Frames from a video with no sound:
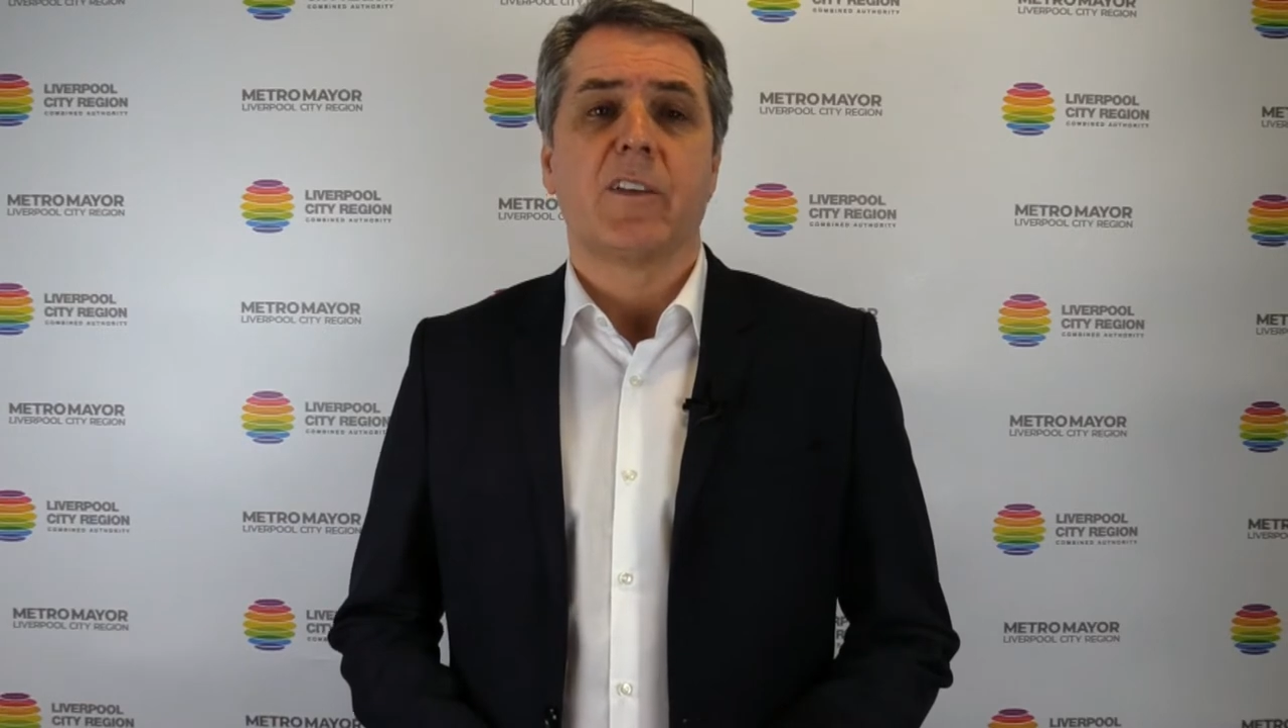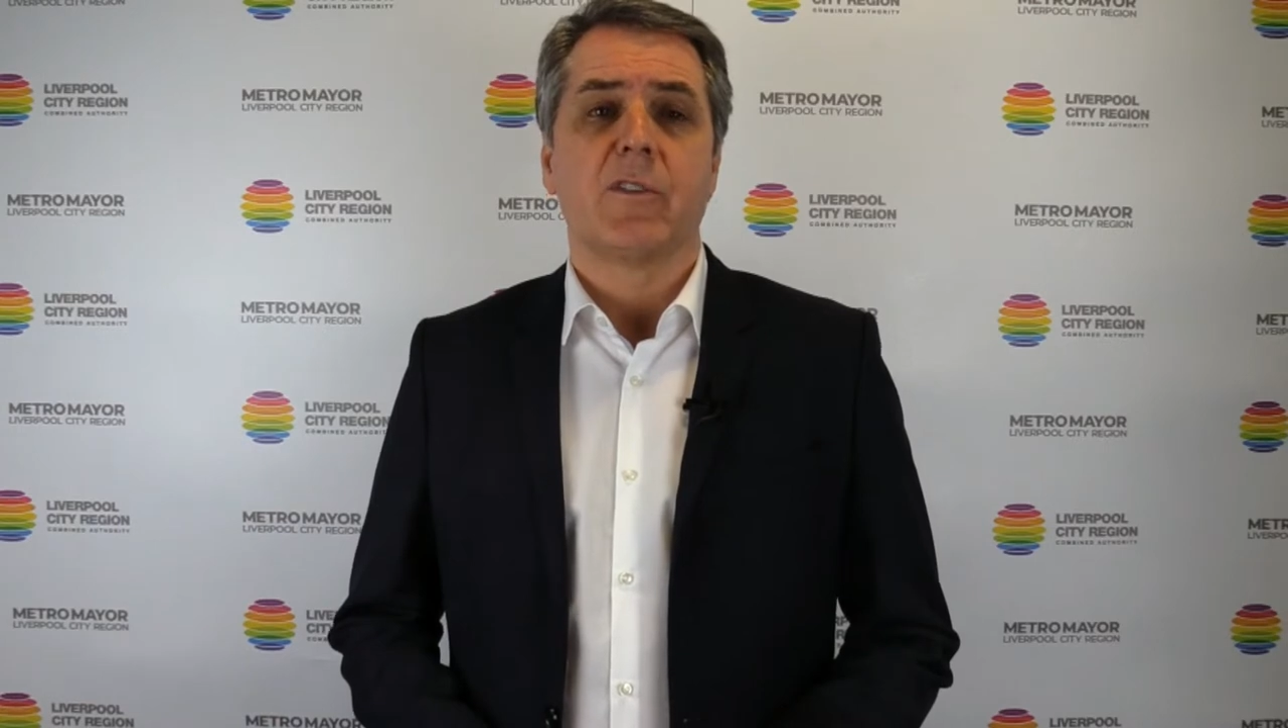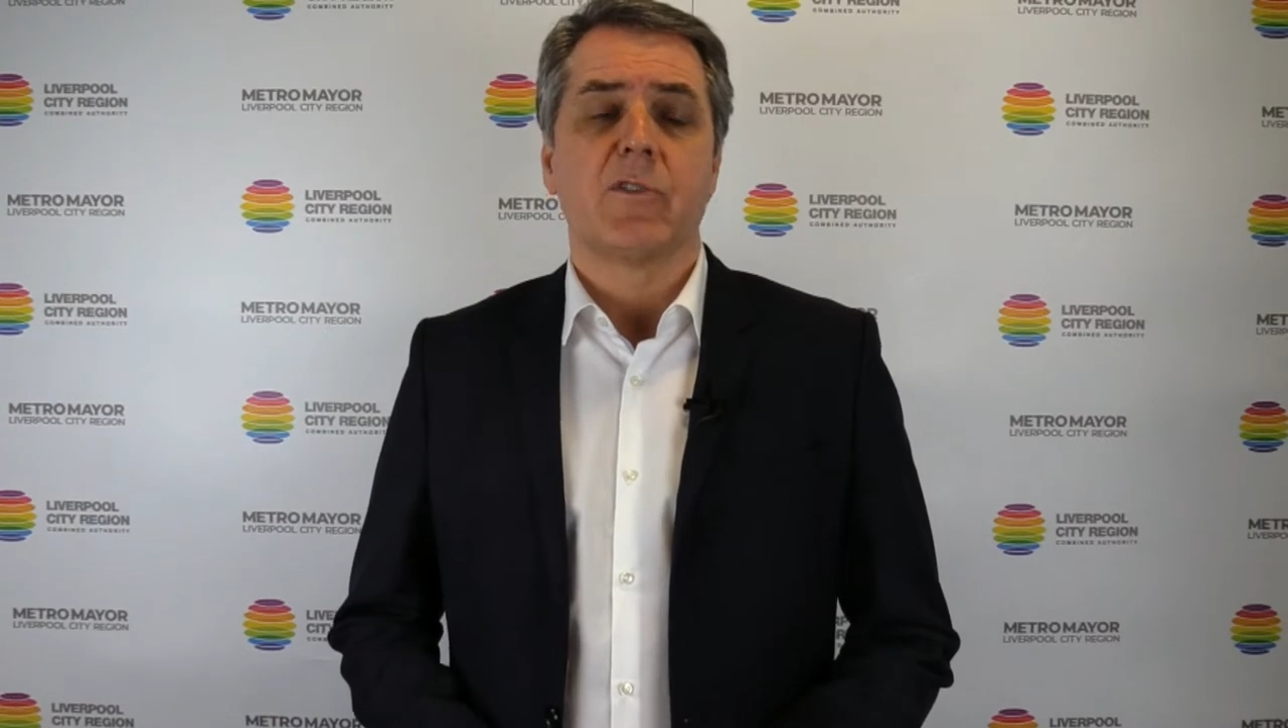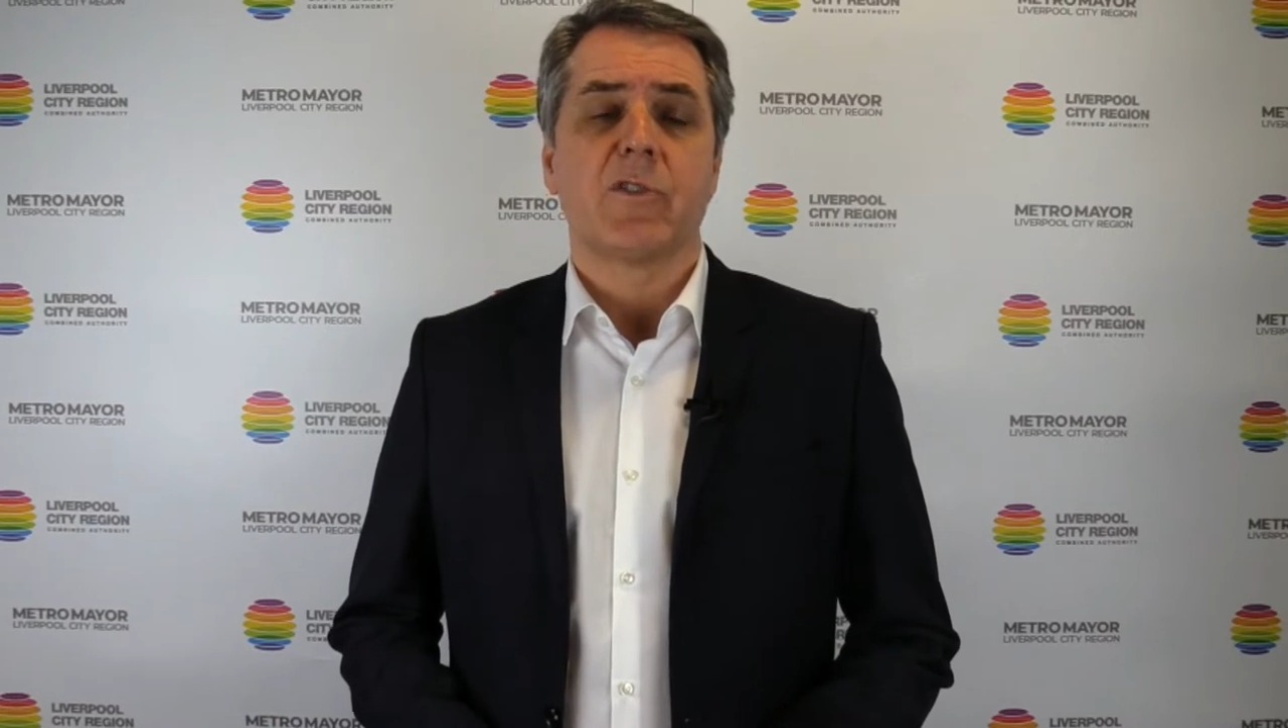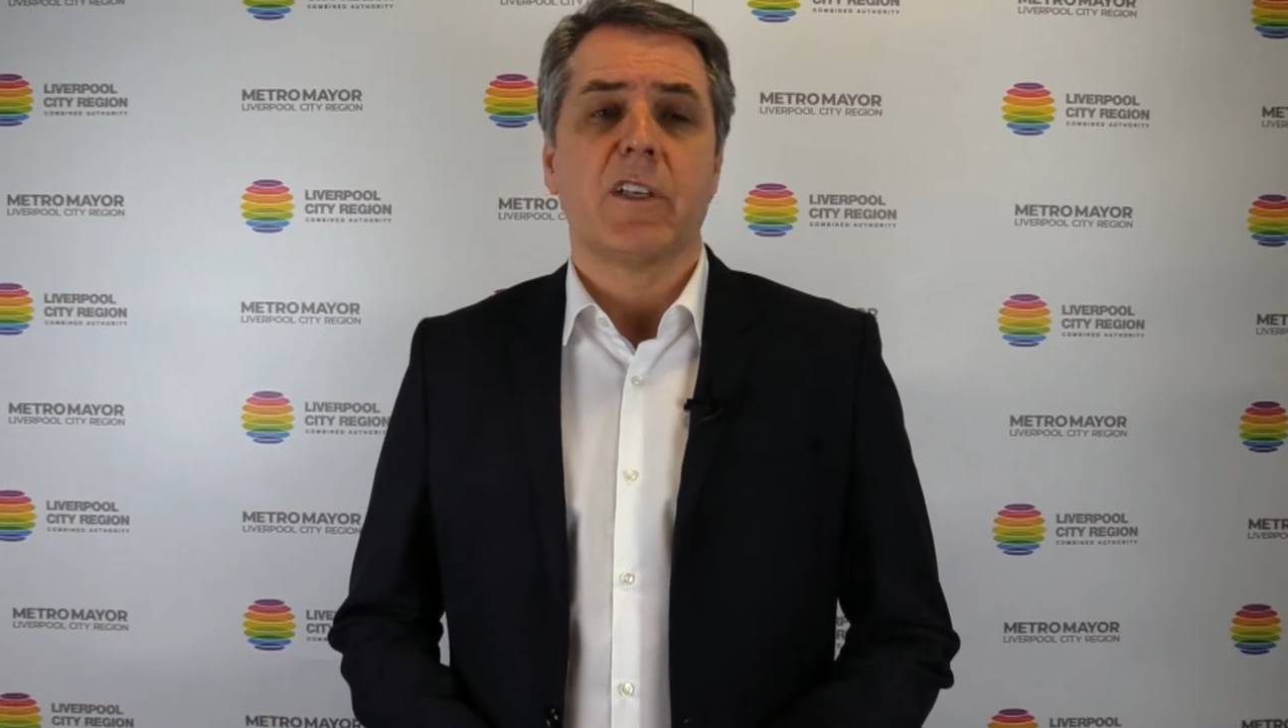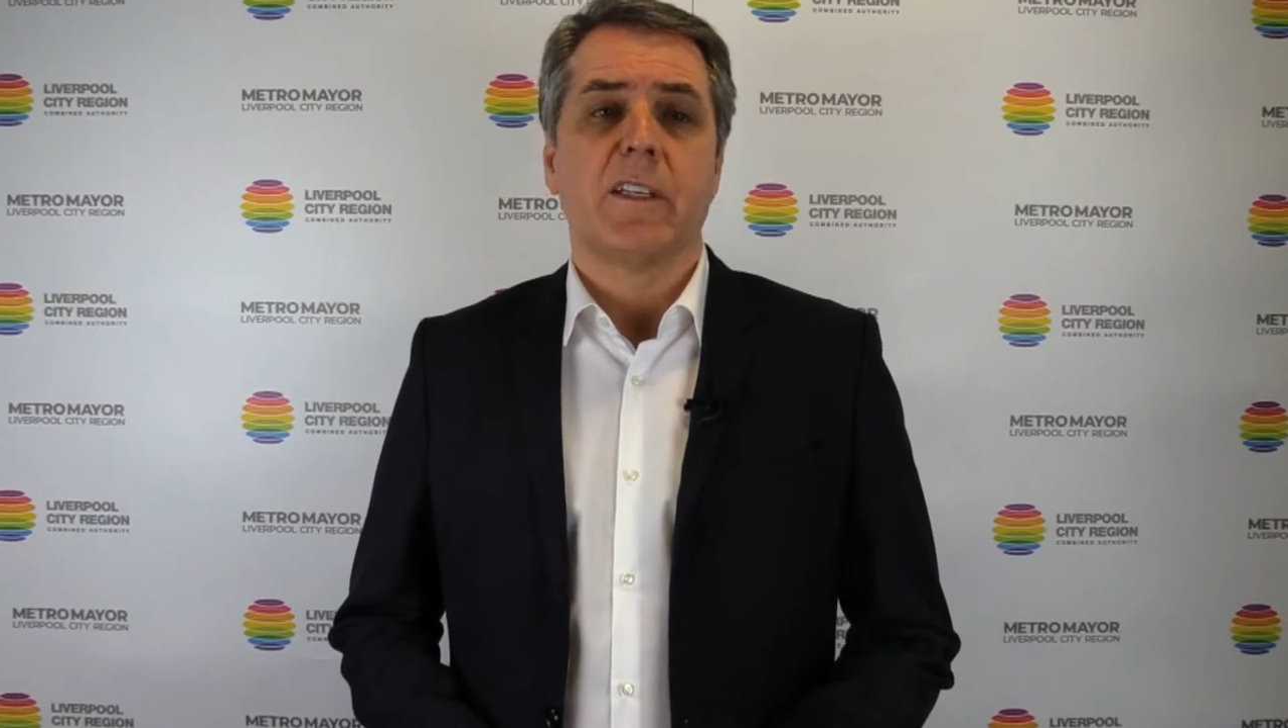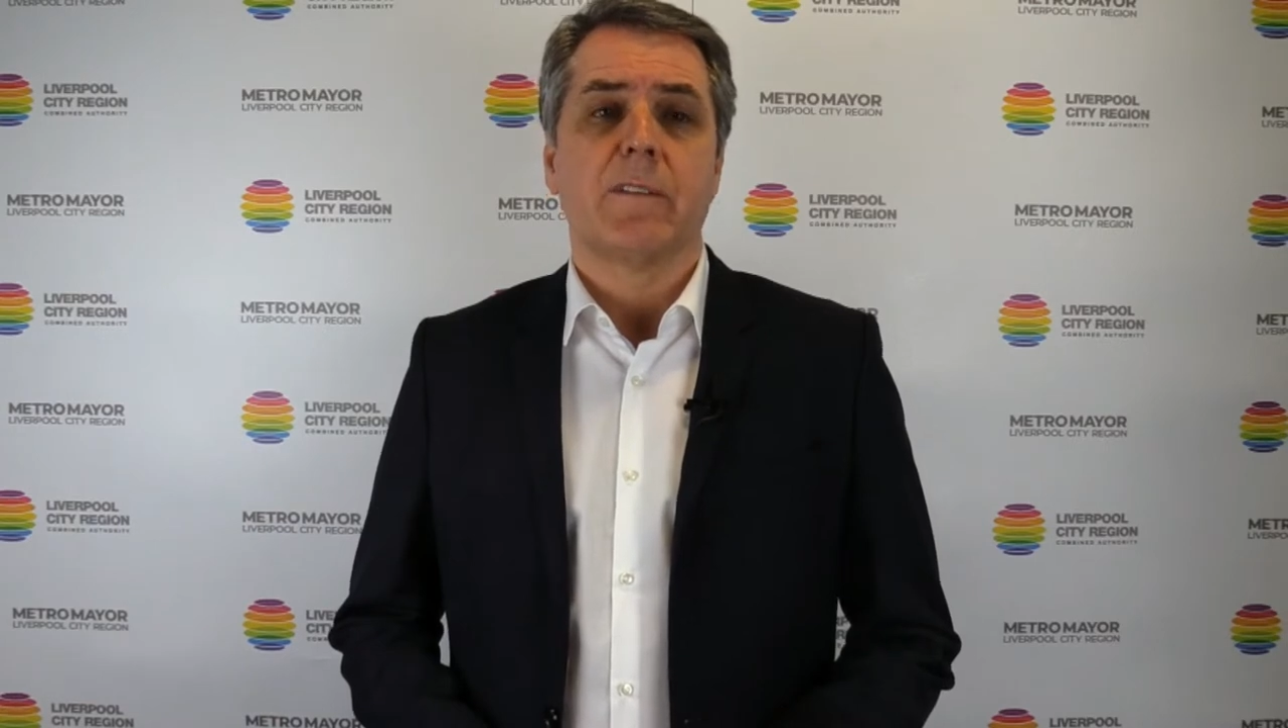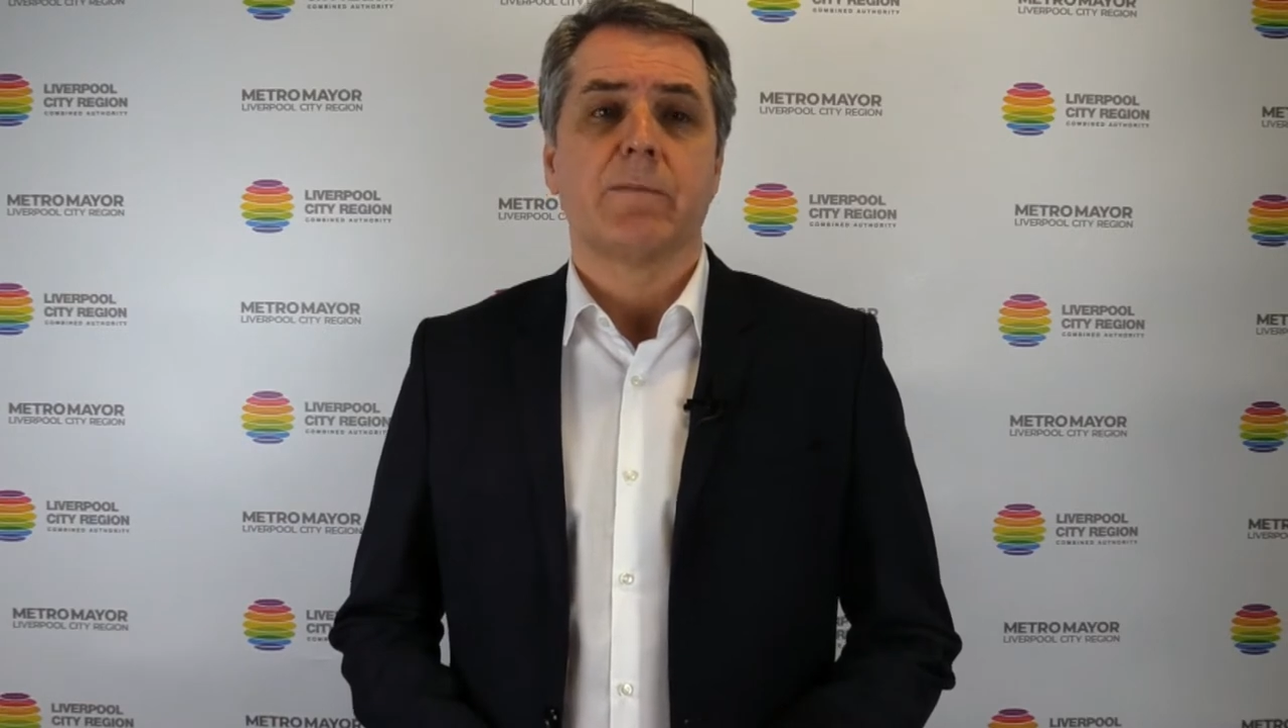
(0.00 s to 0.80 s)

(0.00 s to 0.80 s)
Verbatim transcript: country.